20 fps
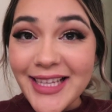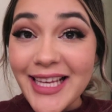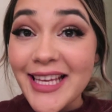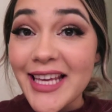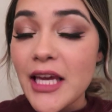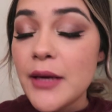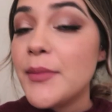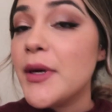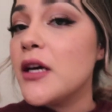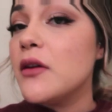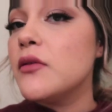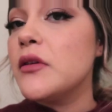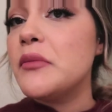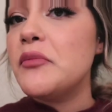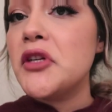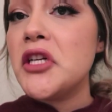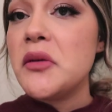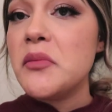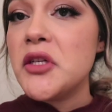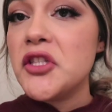It came out
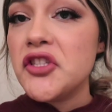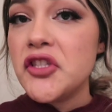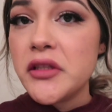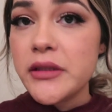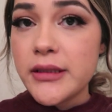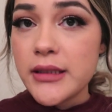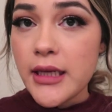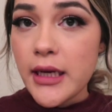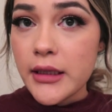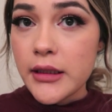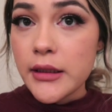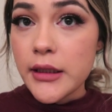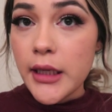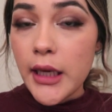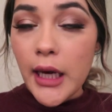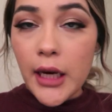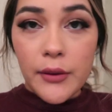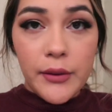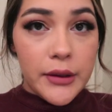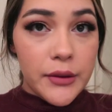pretty much exactly
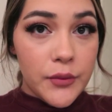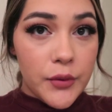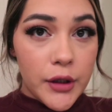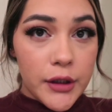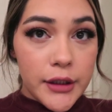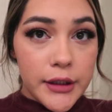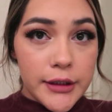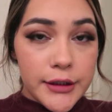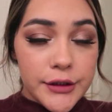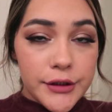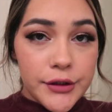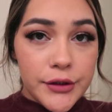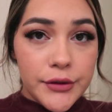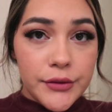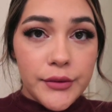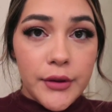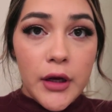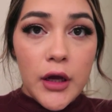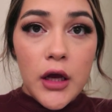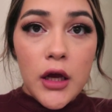how I wanted it
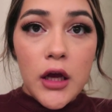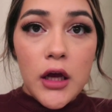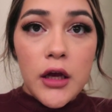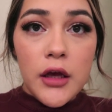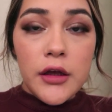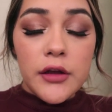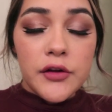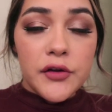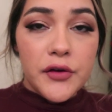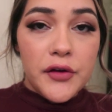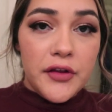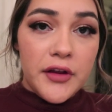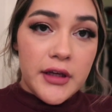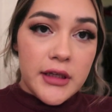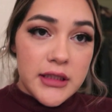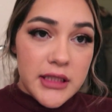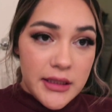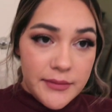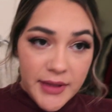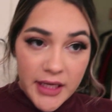to. The only thing
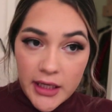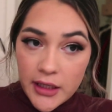is that my